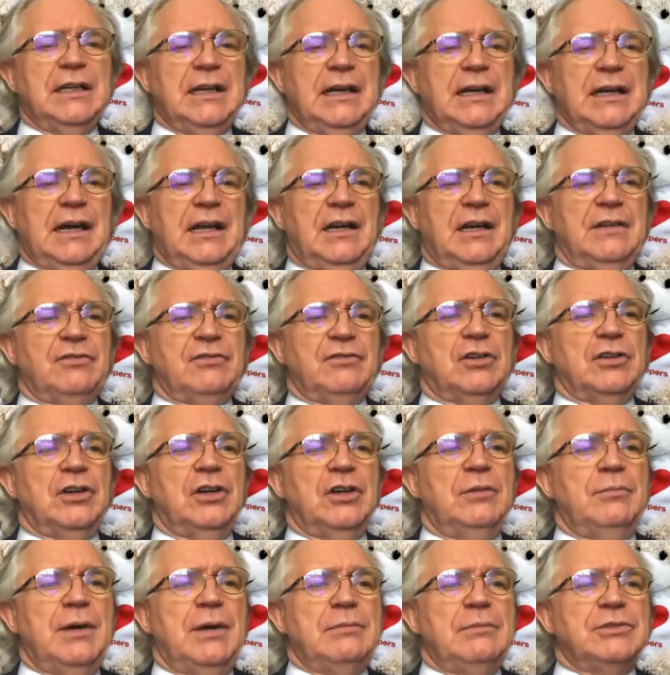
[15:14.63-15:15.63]
And I've got
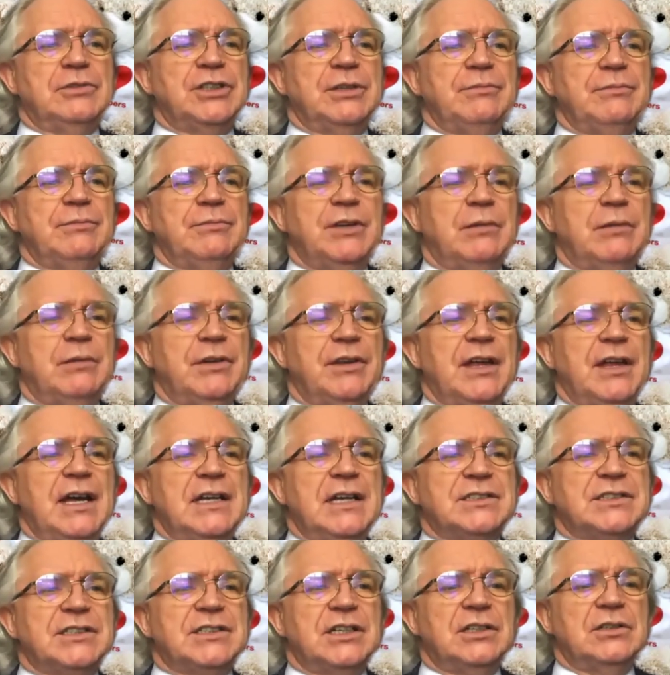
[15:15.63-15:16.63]
her membership number there,
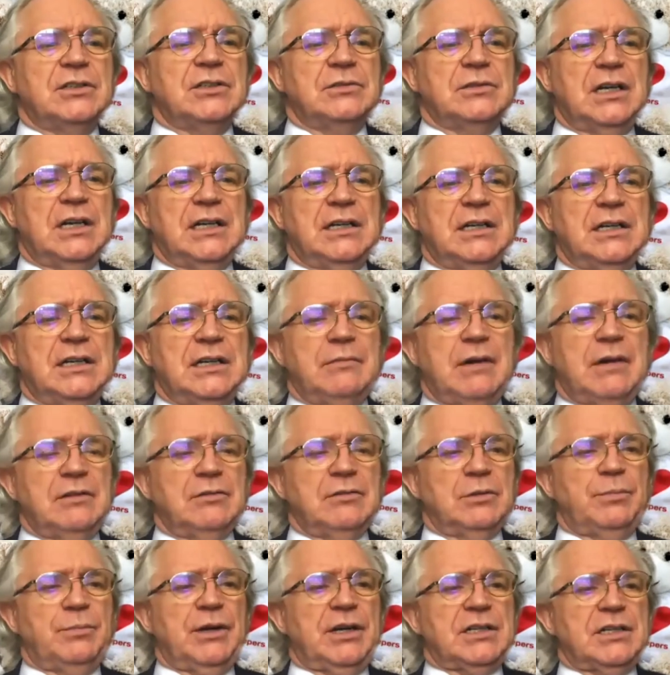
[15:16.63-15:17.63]
so I will
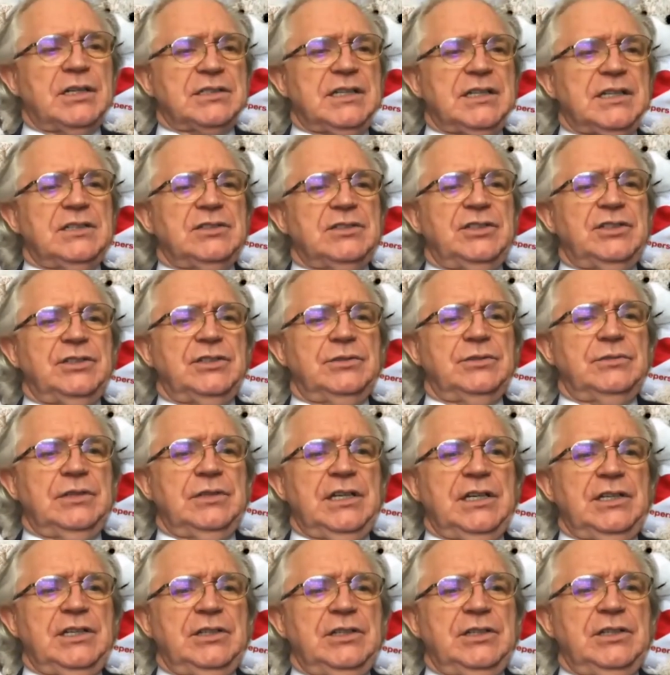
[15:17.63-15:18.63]
pass that to
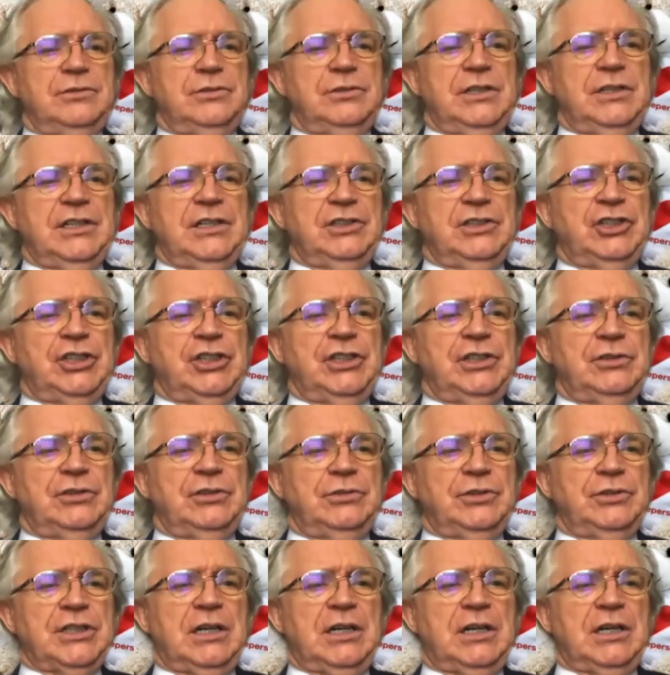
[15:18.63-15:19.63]
she who
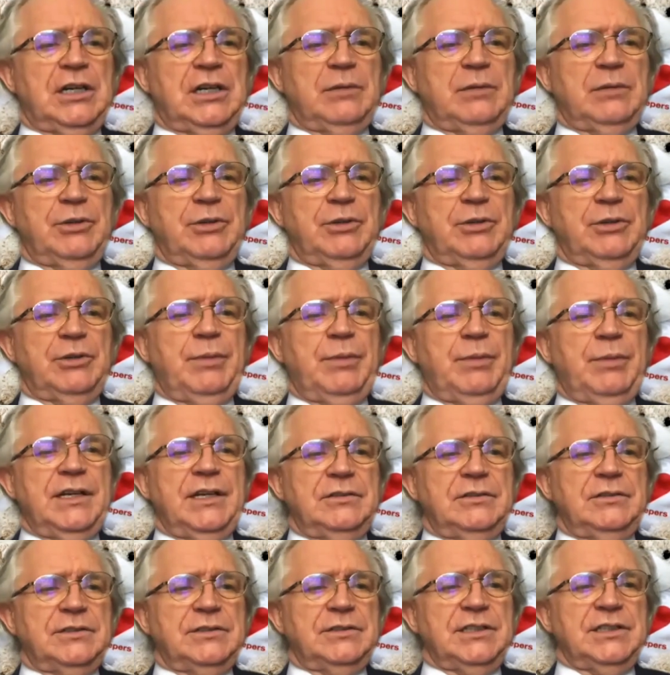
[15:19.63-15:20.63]
shall be obeyed, who's
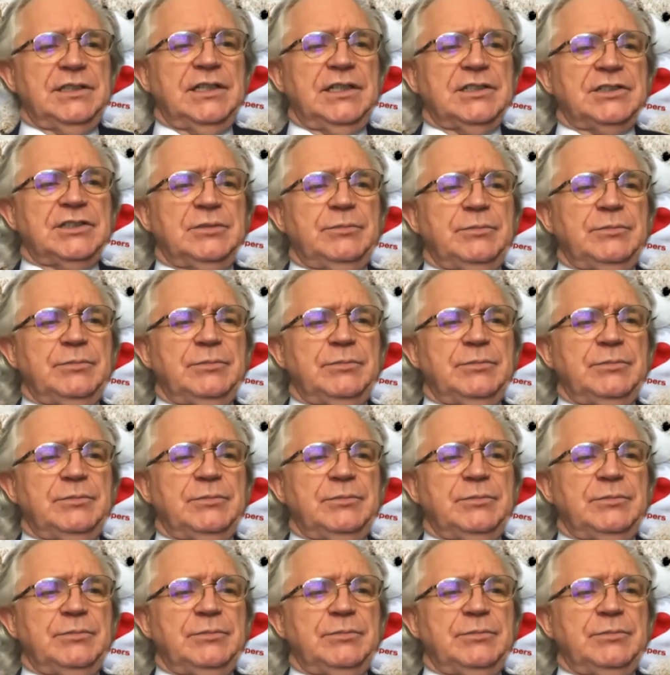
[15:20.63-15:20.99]
sitting next to me.